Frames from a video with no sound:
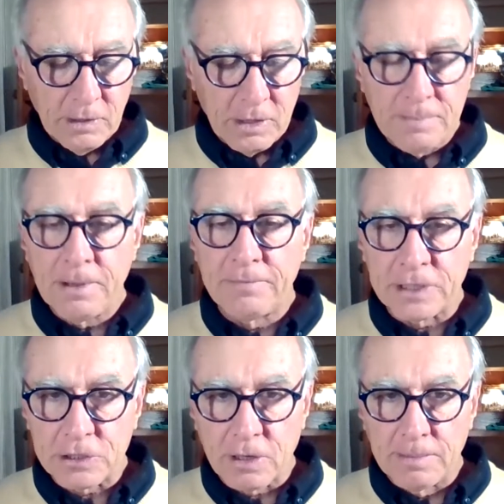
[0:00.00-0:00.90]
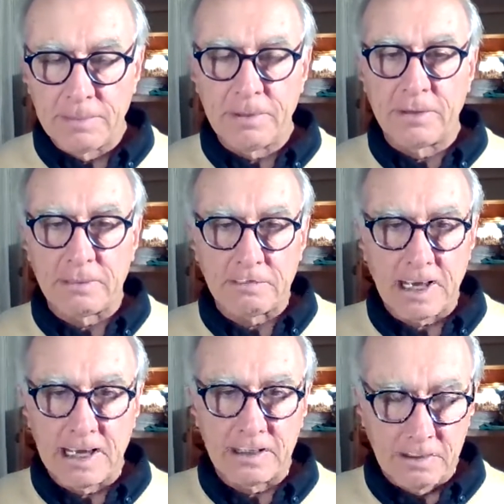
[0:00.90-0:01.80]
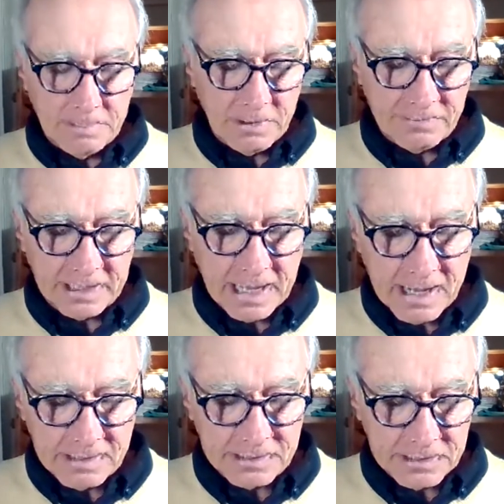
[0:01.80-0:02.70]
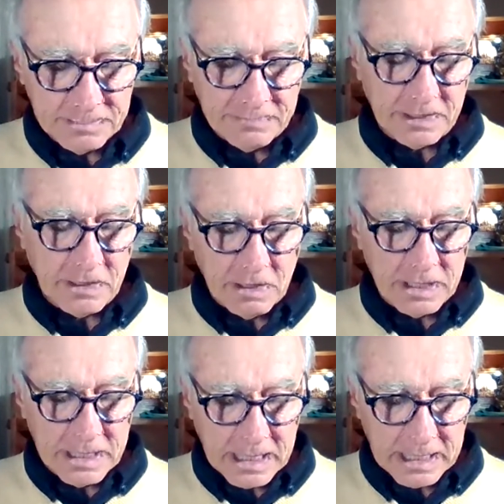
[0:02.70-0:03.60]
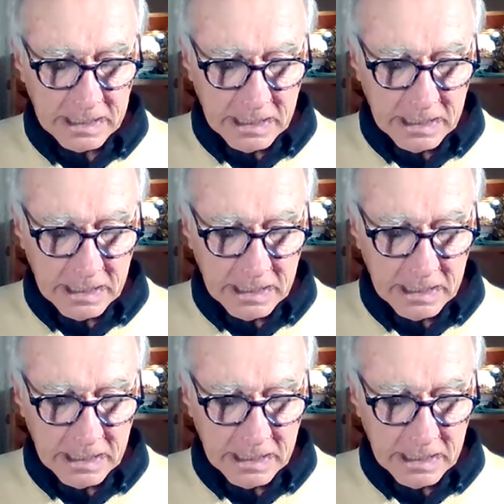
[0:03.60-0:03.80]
the perfect job, the perfect partner, the perfect house, the perfect holiday.